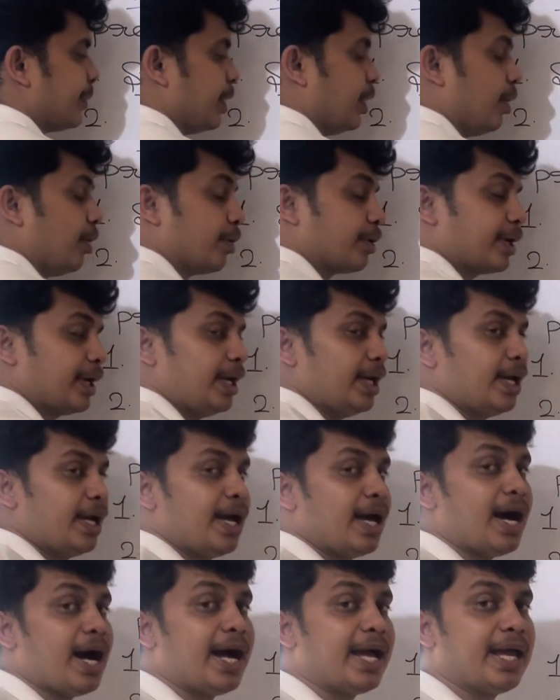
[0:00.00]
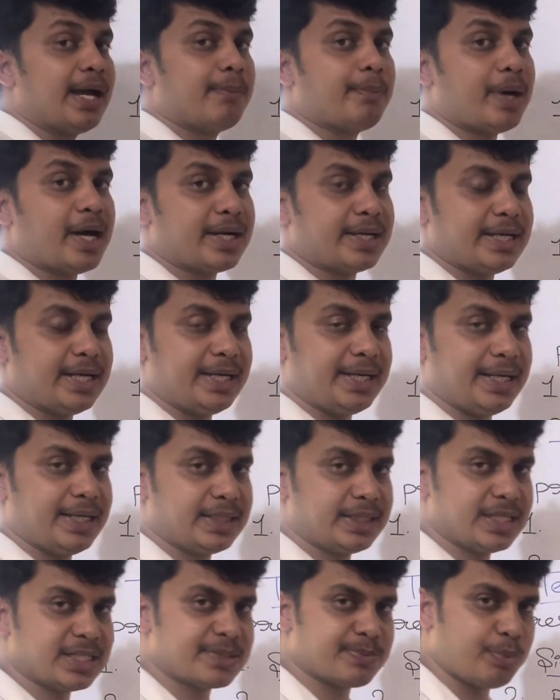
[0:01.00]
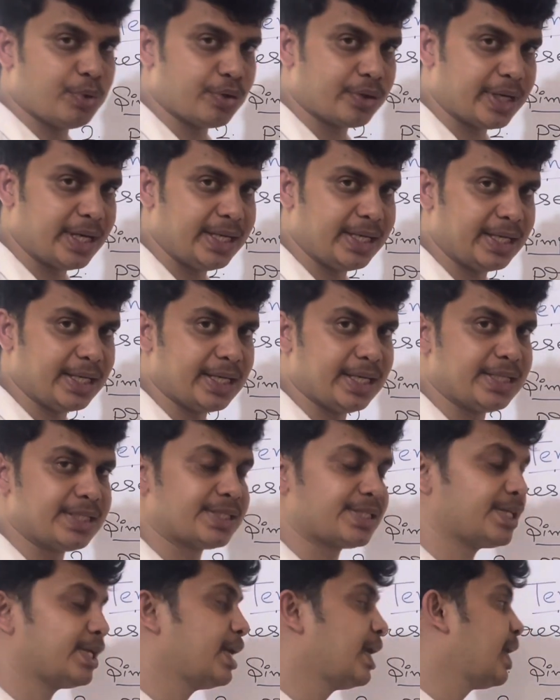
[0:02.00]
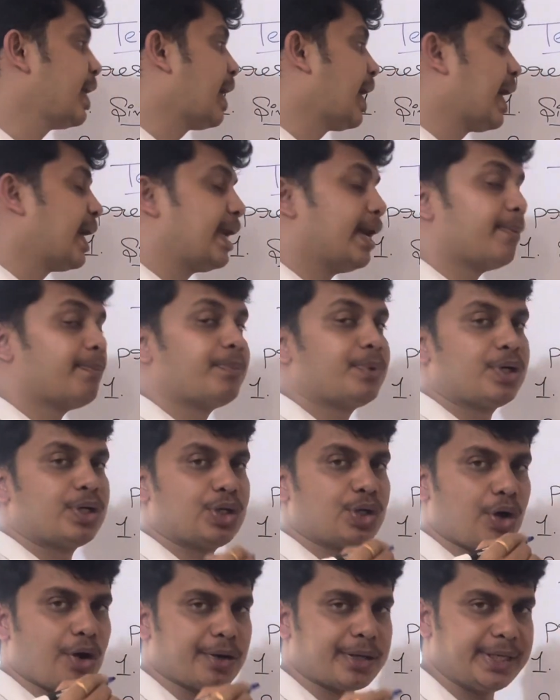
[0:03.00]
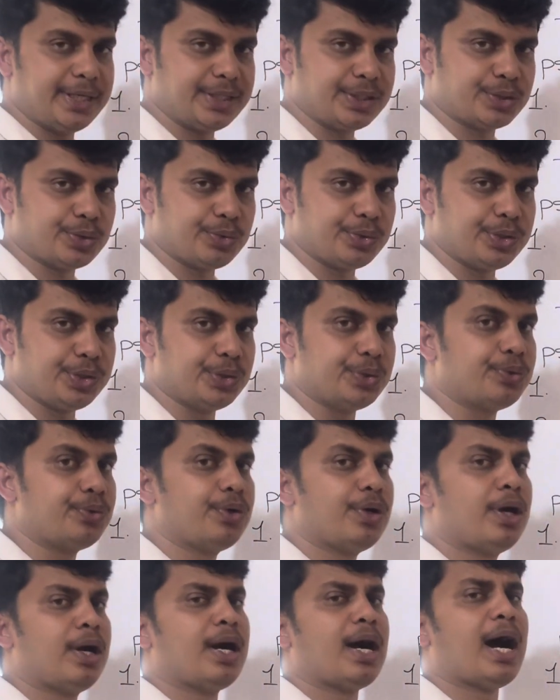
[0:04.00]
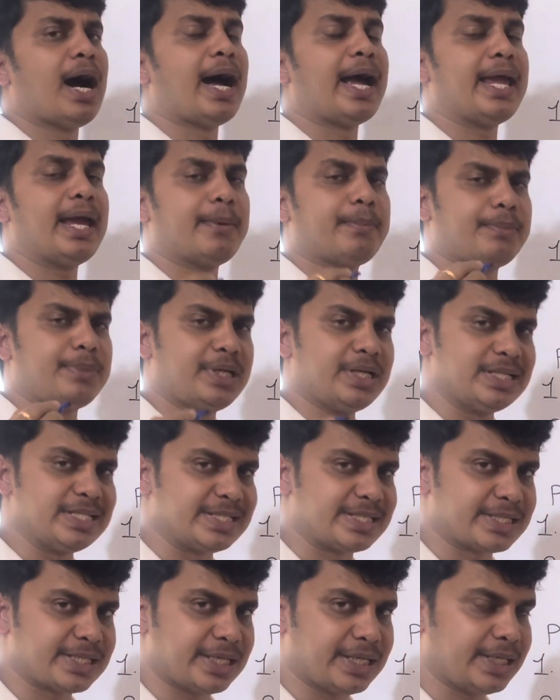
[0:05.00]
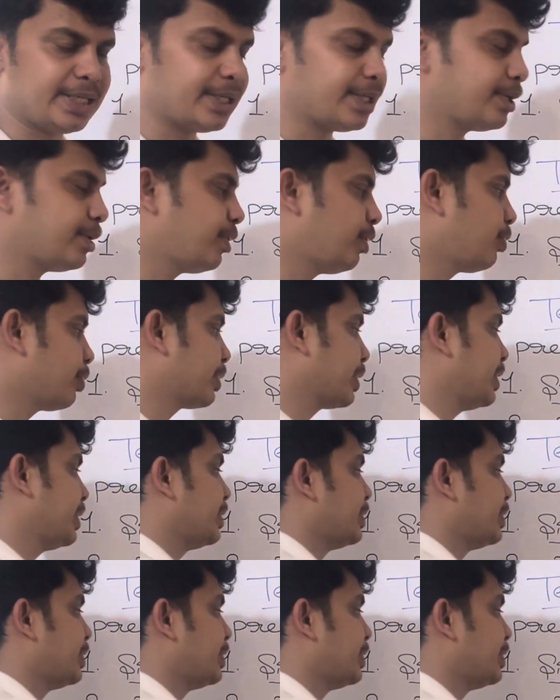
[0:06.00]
okay, I am attending the spoken English, I am talking to you, I am listening. Okay,